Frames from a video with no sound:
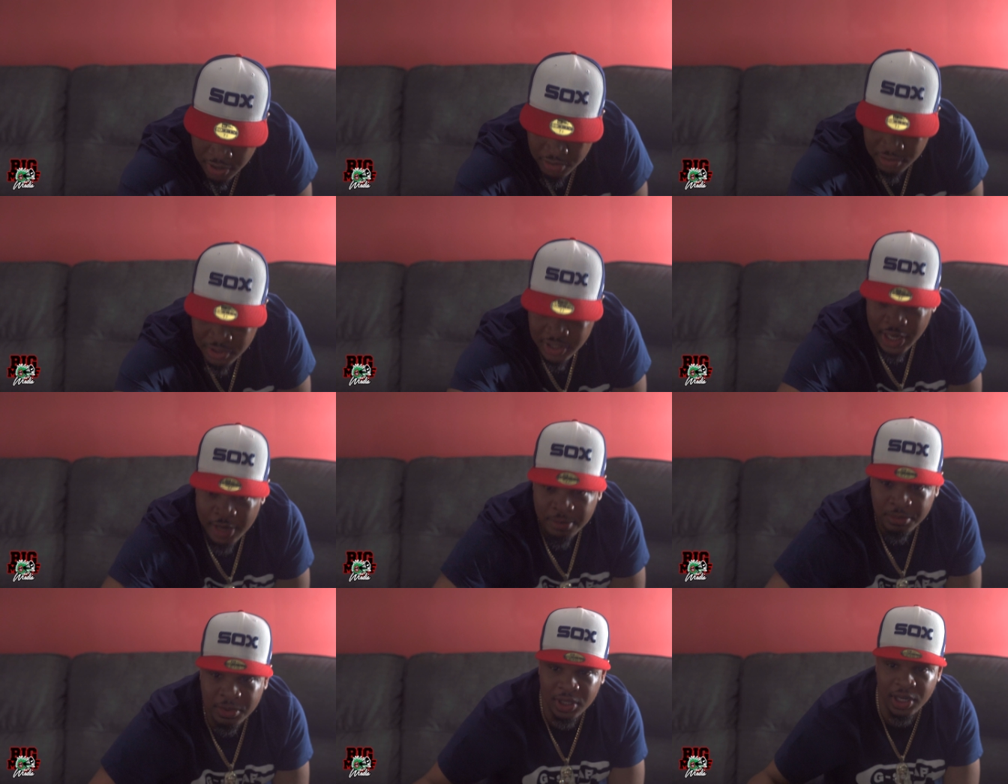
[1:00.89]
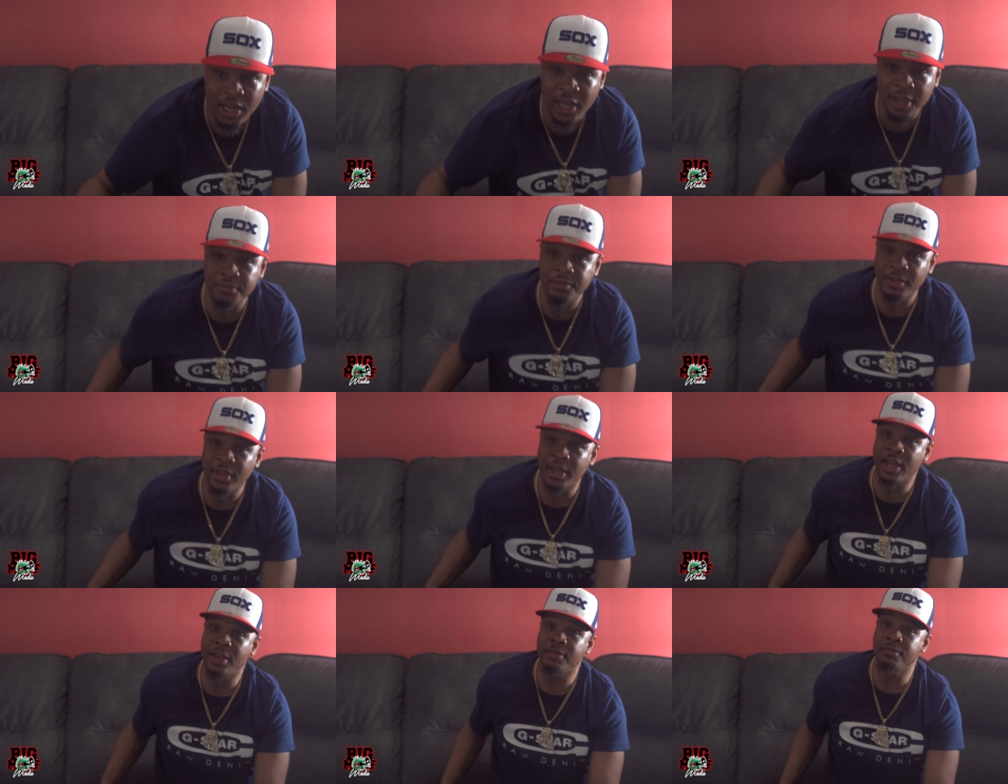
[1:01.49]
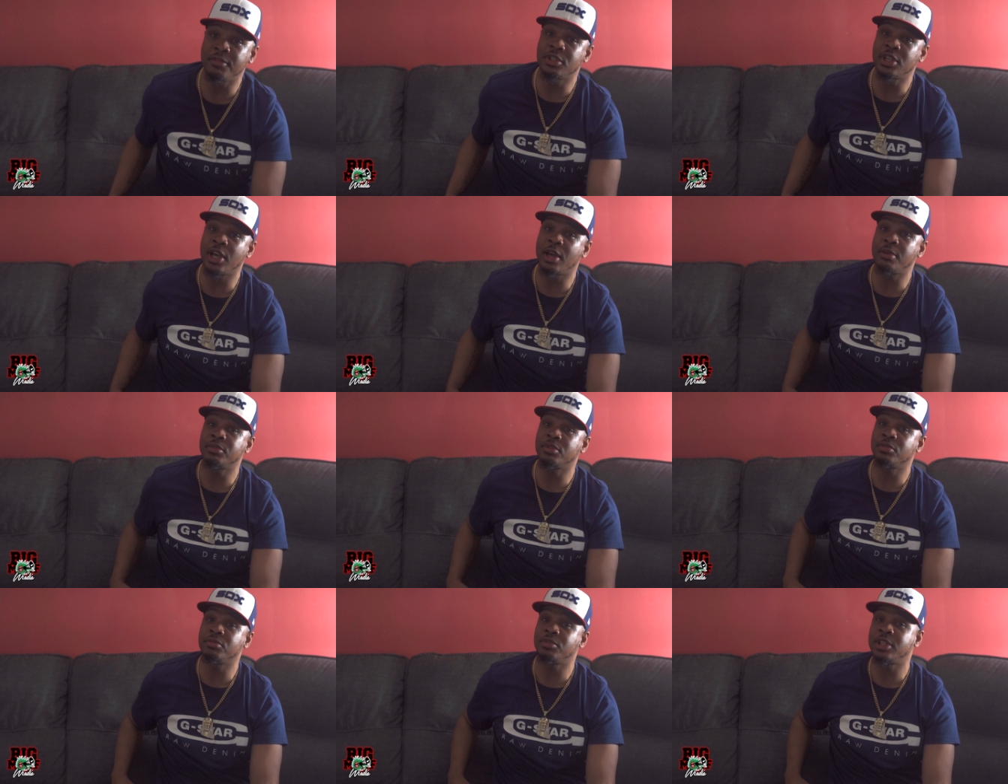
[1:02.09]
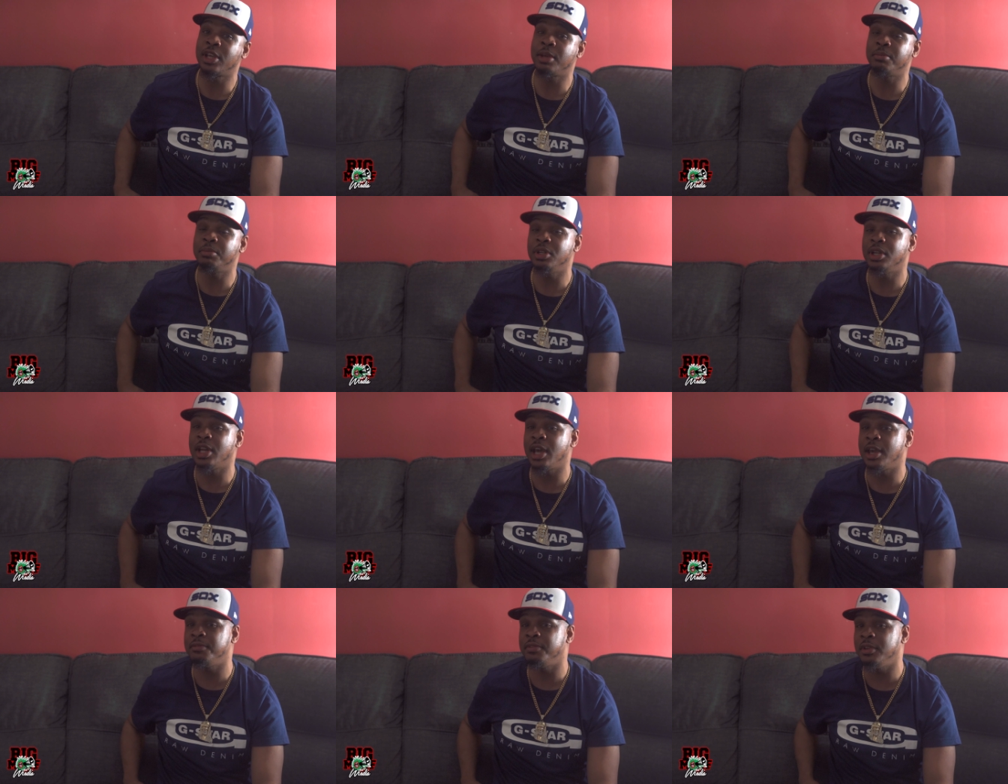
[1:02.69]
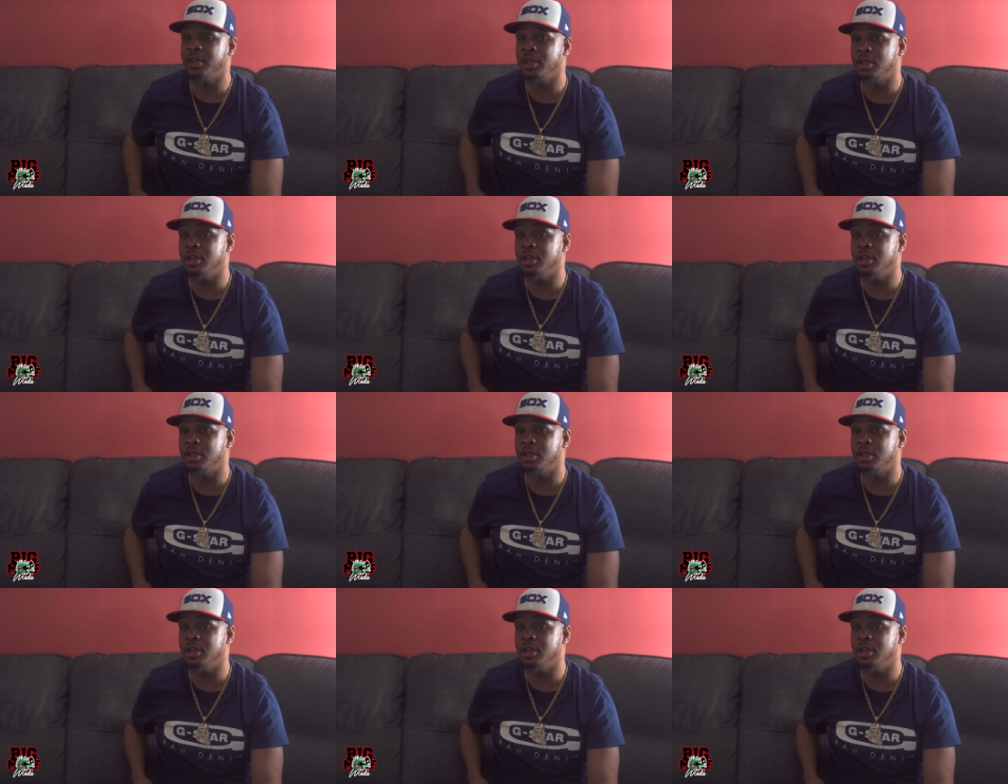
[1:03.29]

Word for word: on 79th and Evans. I was on 79th and